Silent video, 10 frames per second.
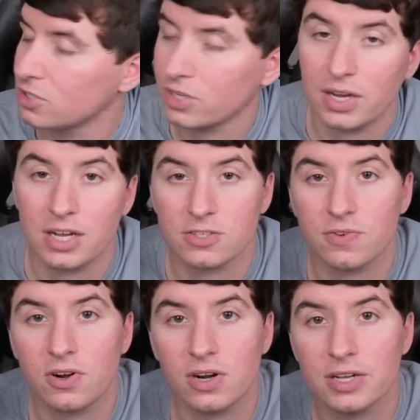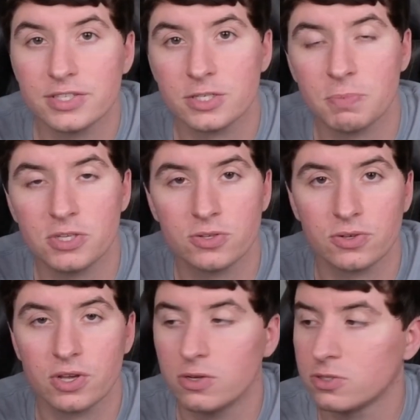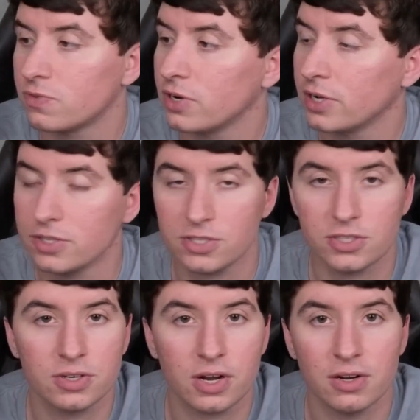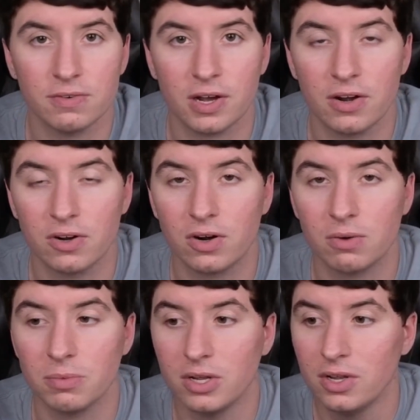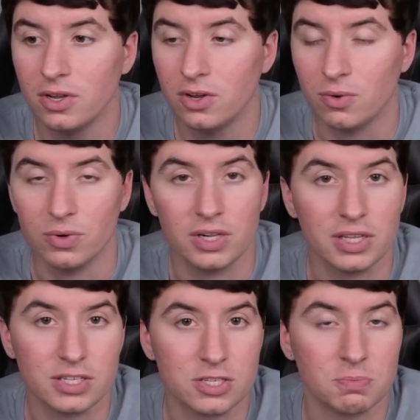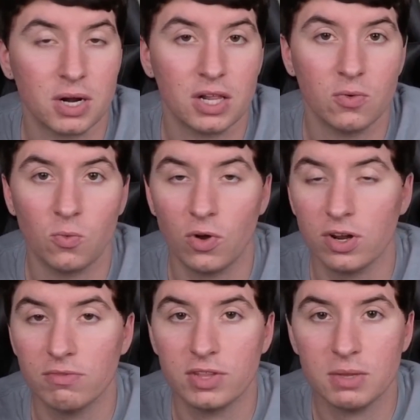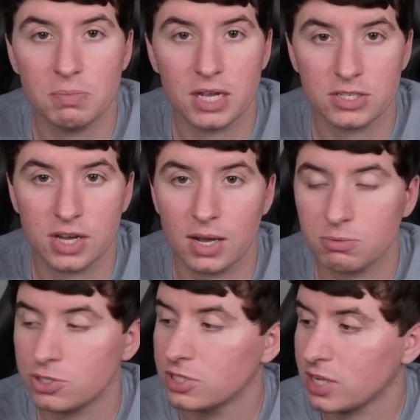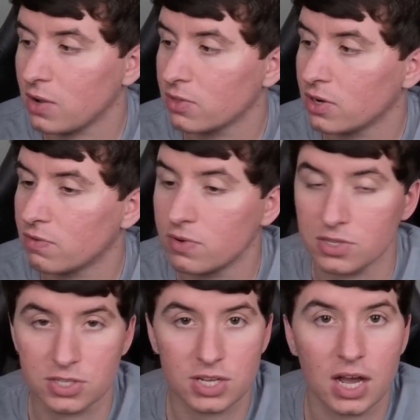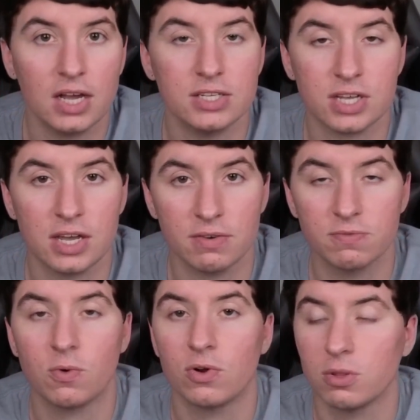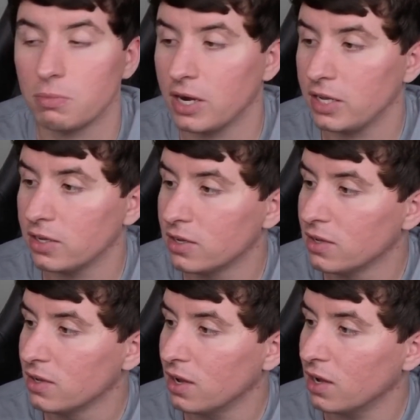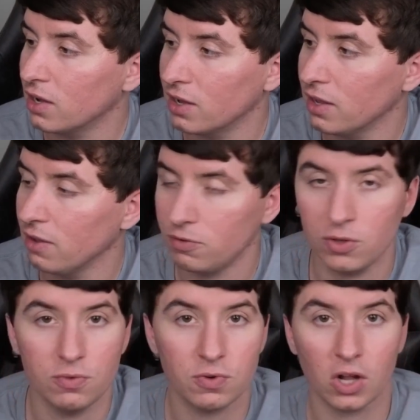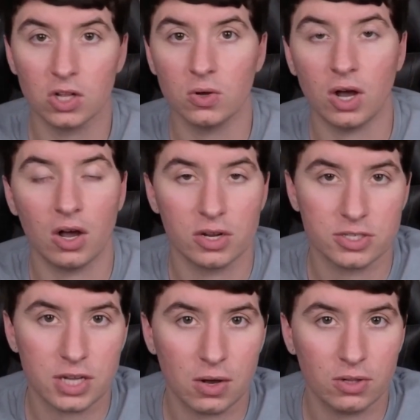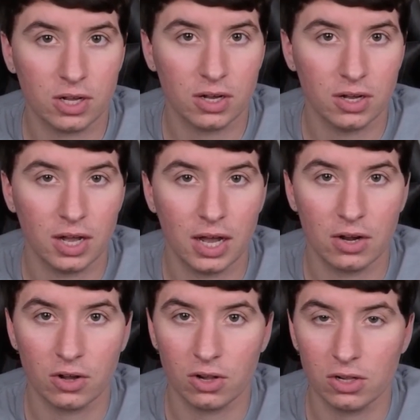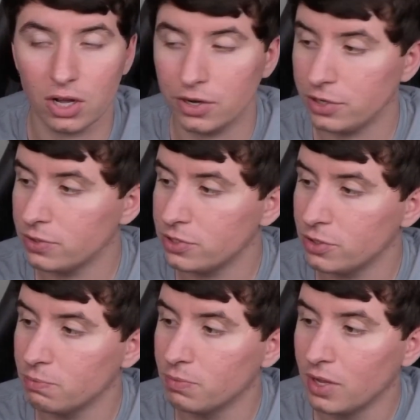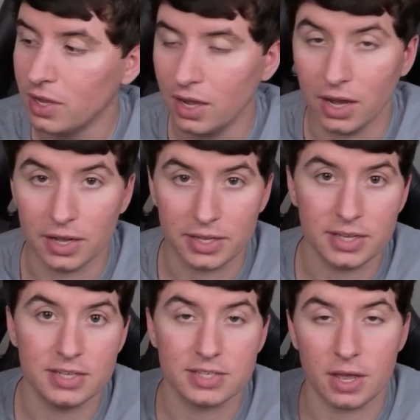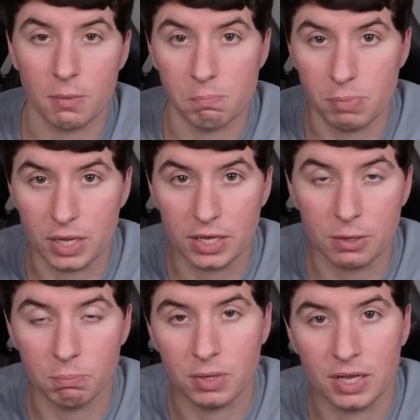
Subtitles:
yeah, as far as this pistol goes for a concealed carry firearm, really this is probably one of the best options out there for the size and for the money. If you follow Honest Outlaw at all on YouTube, he is a big